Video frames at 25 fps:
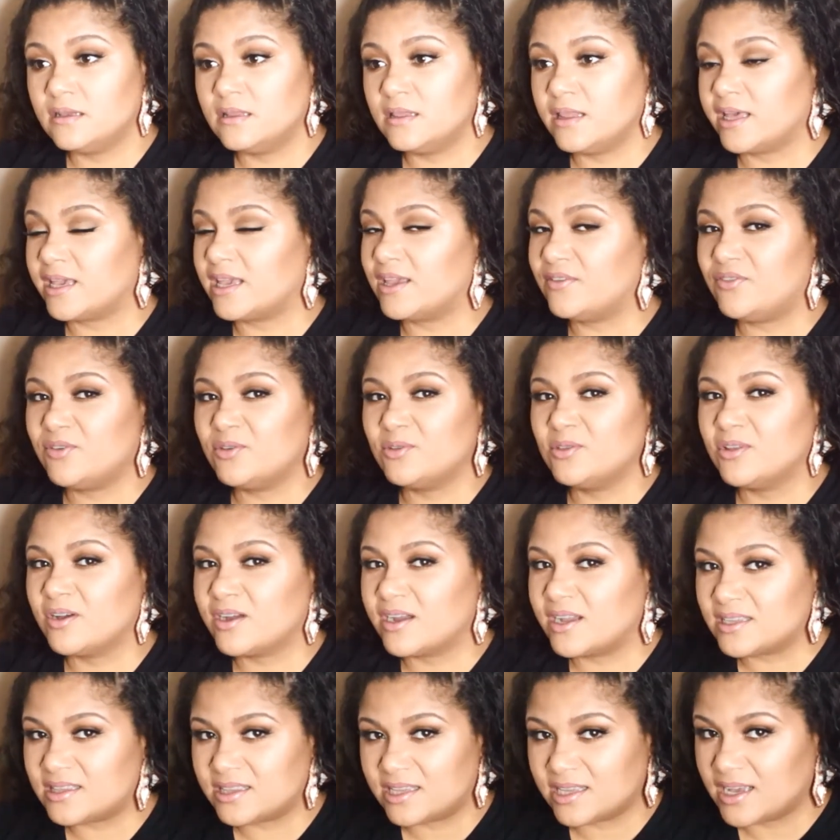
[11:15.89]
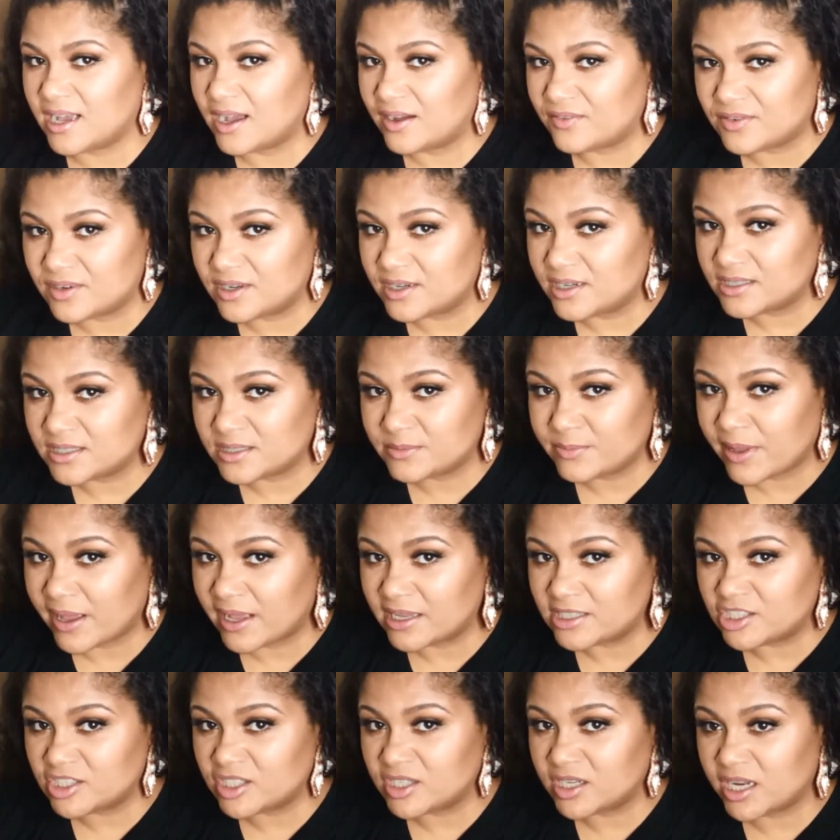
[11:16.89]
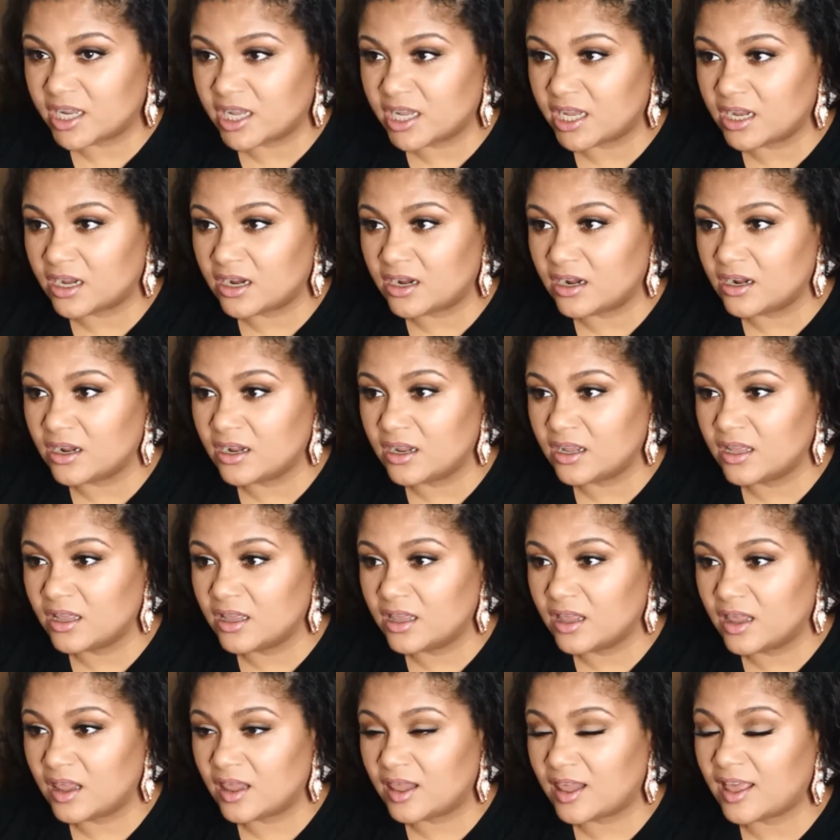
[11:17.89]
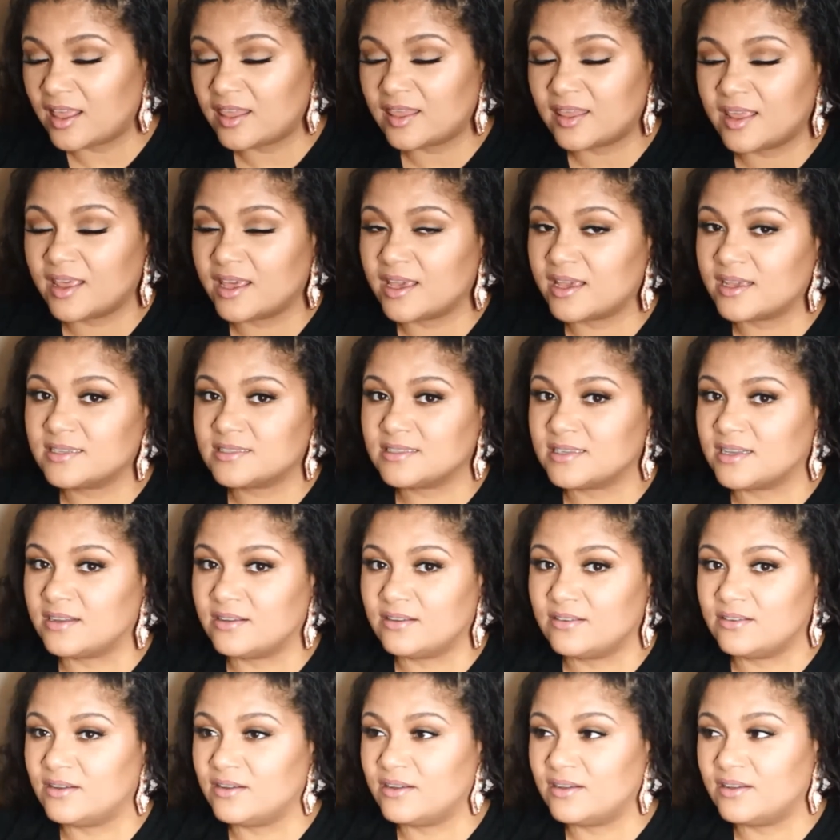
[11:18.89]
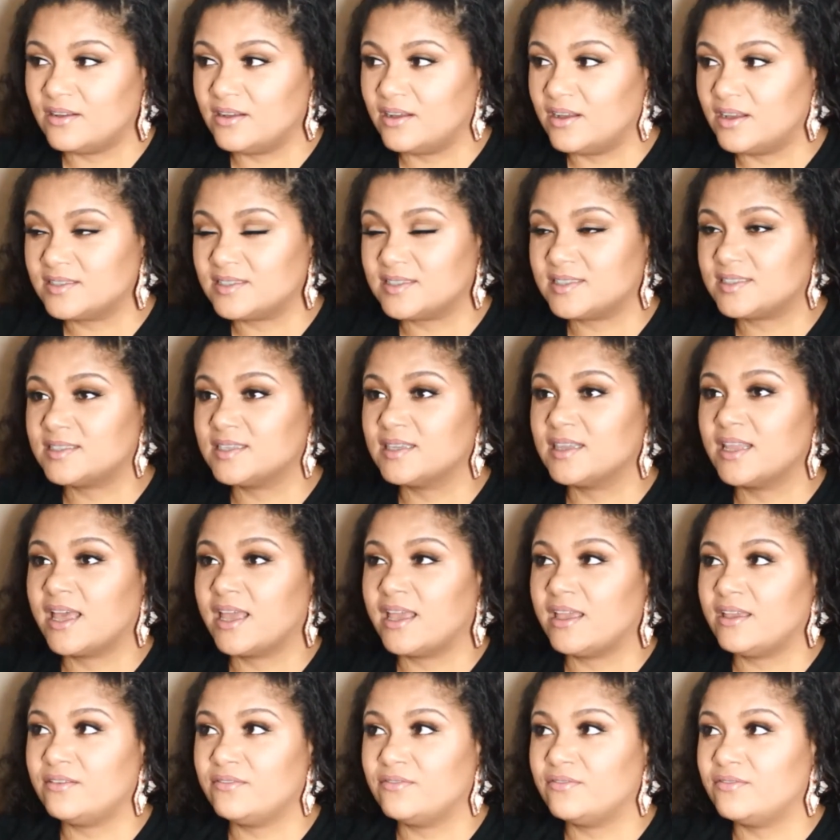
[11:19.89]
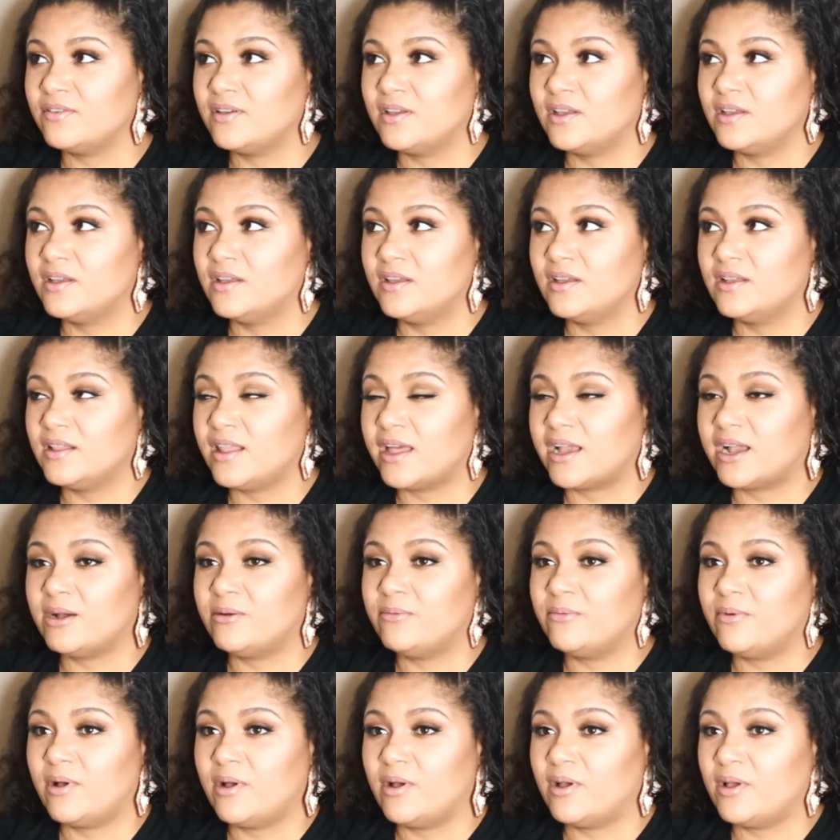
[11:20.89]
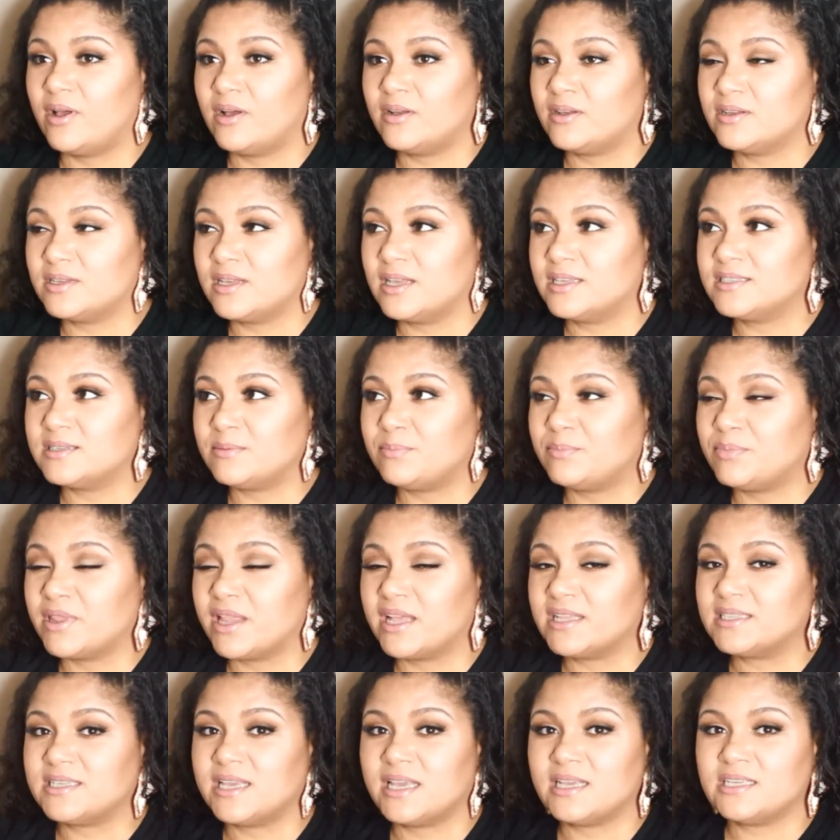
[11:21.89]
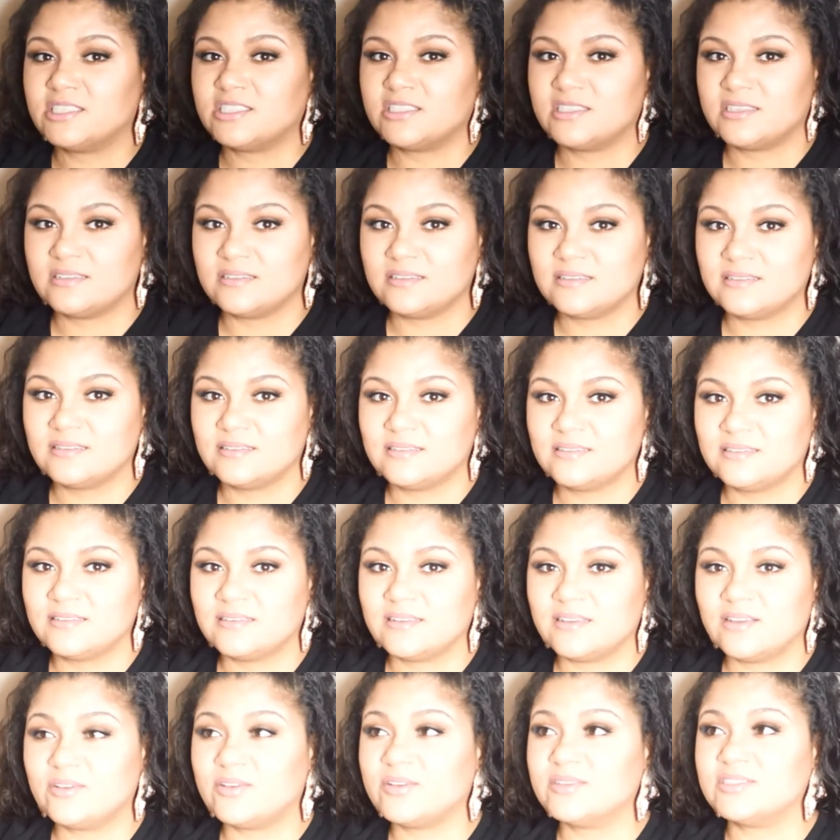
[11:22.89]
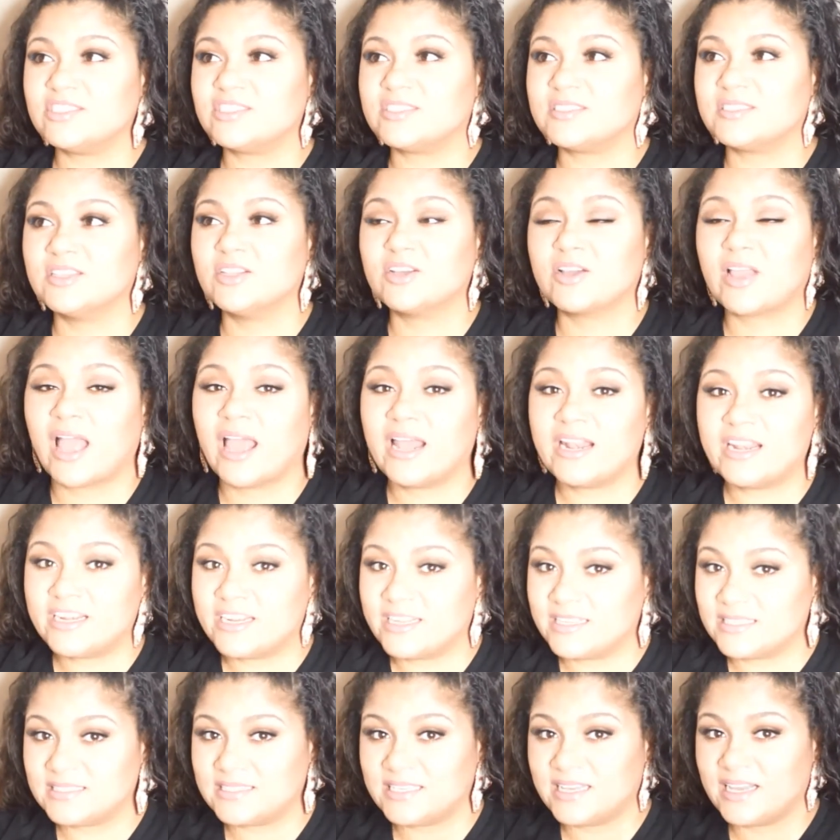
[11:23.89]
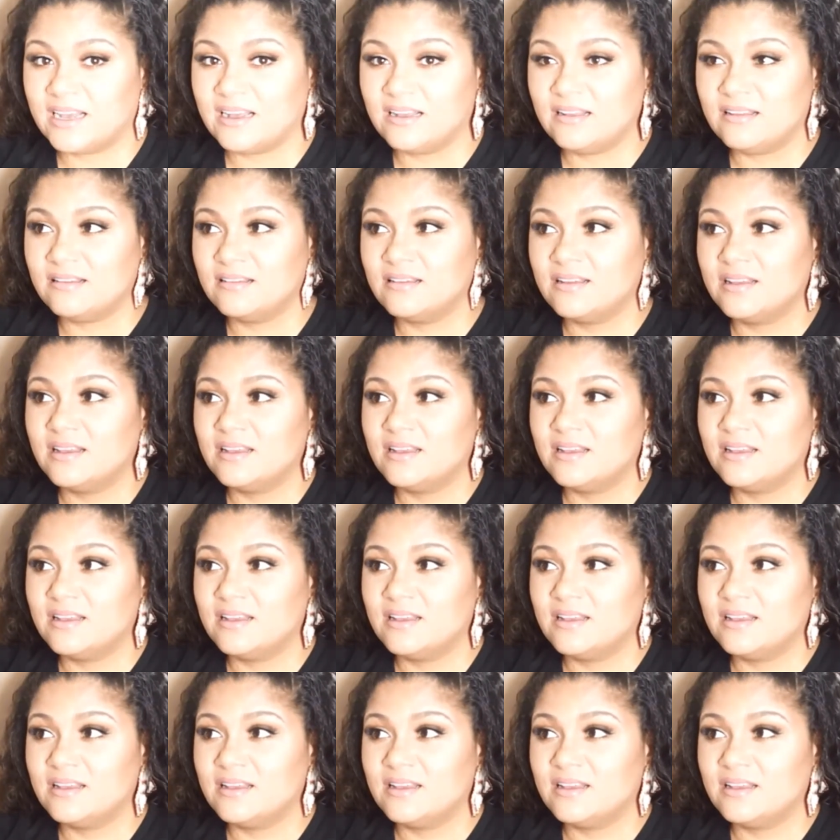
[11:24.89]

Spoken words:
Like if you look at the governor's mansion here, that thing is a slave, like it's a plantation. You can just look at it and tell.